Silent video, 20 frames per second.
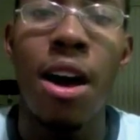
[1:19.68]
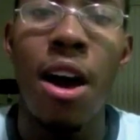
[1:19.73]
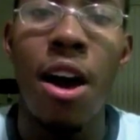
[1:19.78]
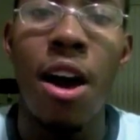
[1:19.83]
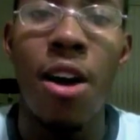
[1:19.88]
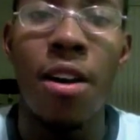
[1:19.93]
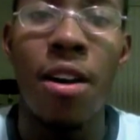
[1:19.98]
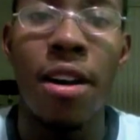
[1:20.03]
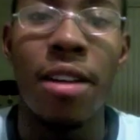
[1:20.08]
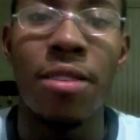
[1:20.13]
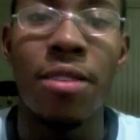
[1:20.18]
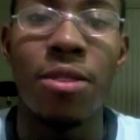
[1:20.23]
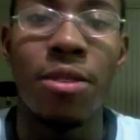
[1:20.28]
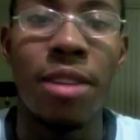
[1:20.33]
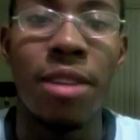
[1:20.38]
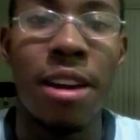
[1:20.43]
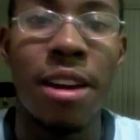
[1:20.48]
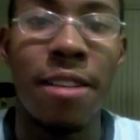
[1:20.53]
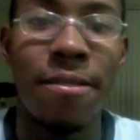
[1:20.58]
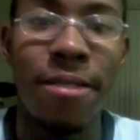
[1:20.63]
Alright, so
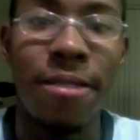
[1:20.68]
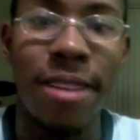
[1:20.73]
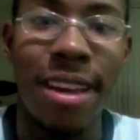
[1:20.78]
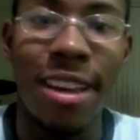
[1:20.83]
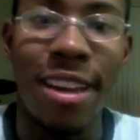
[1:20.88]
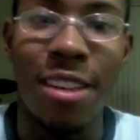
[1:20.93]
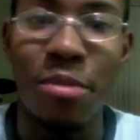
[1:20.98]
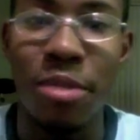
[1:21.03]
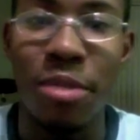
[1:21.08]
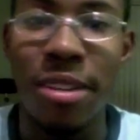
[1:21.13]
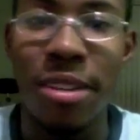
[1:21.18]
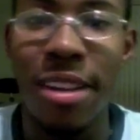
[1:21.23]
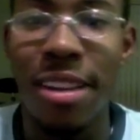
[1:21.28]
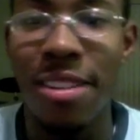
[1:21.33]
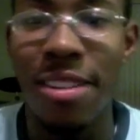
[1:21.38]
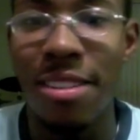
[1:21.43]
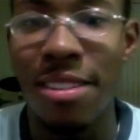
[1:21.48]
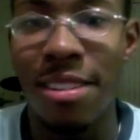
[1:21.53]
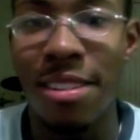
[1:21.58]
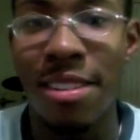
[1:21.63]
now for the
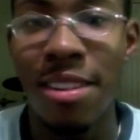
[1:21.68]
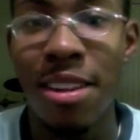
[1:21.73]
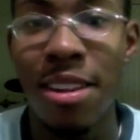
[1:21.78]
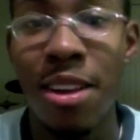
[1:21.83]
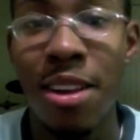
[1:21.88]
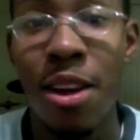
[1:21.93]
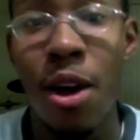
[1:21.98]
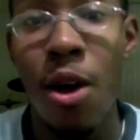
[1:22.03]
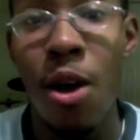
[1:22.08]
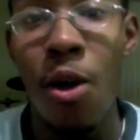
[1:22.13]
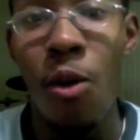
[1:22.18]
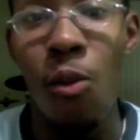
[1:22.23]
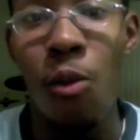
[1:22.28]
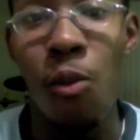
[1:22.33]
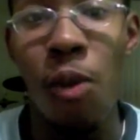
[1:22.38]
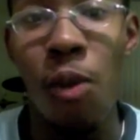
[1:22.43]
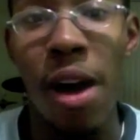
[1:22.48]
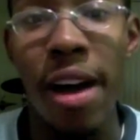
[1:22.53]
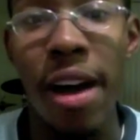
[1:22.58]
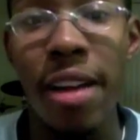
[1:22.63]
explanation.
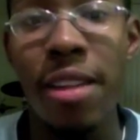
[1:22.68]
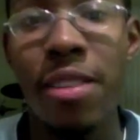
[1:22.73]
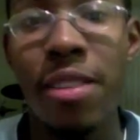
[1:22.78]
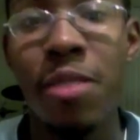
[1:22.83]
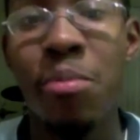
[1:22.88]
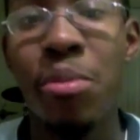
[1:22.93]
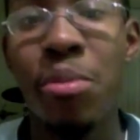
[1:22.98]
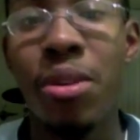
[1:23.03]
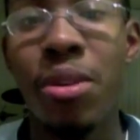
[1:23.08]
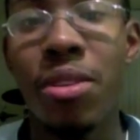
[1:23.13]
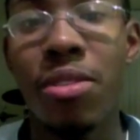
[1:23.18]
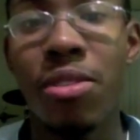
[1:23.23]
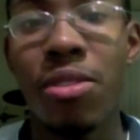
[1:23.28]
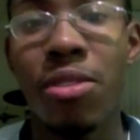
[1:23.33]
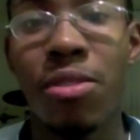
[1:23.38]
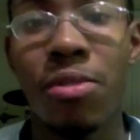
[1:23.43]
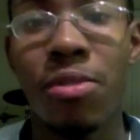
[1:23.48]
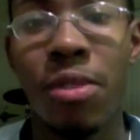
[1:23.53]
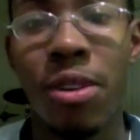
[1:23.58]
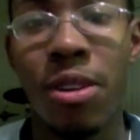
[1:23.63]
Why did the books
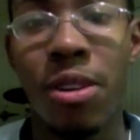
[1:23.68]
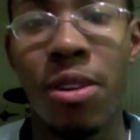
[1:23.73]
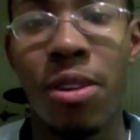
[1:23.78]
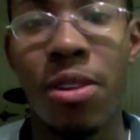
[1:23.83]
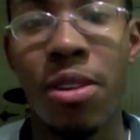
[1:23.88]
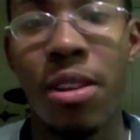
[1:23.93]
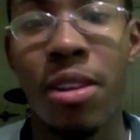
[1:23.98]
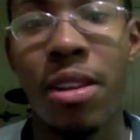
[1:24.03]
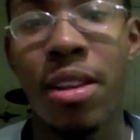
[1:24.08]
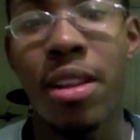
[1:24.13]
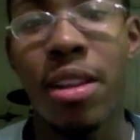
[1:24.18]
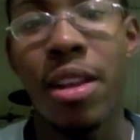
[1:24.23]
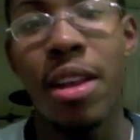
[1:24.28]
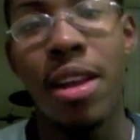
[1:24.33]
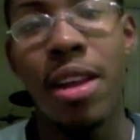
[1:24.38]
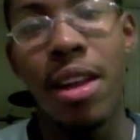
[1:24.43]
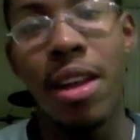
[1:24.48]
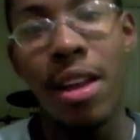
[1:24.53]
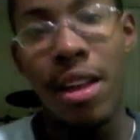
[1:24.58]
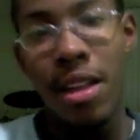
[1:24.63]
just fall?
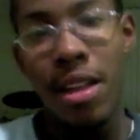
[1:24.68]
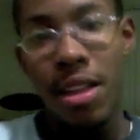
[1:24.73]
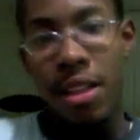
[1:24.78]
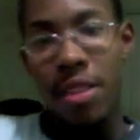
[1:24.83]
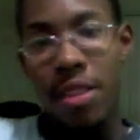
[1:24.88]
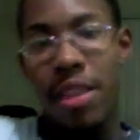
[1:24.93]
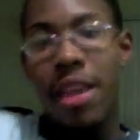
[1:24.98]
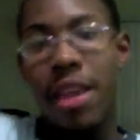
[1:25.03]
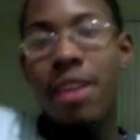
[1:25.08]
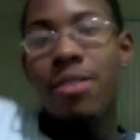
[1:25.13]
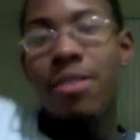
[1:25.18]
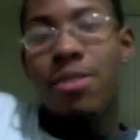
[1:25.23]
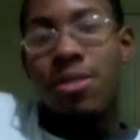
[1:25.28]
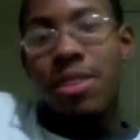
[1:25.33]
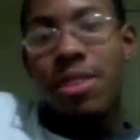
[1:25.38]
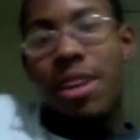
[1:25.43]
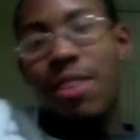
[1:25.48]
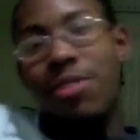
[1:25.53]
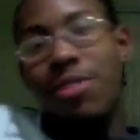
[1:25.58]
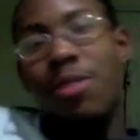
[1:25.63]
The answer
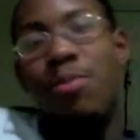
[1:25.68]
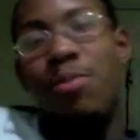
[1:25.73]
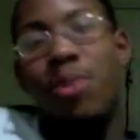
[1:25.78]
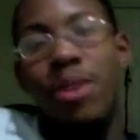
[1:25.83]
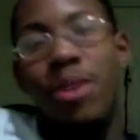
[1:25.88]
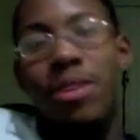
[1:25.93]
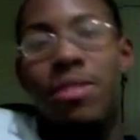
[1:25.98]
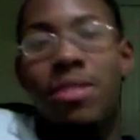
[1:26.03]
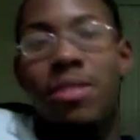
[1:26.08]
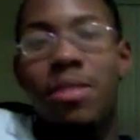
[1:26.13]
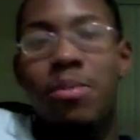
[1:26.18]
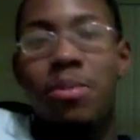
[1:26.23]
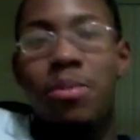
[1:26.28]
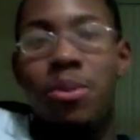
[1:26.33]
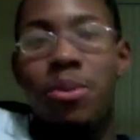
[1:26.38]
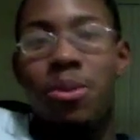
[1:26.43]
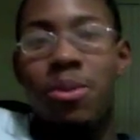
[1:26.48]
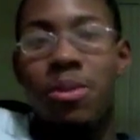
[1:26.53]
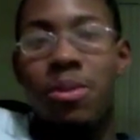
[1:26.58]
is actually pretty simple.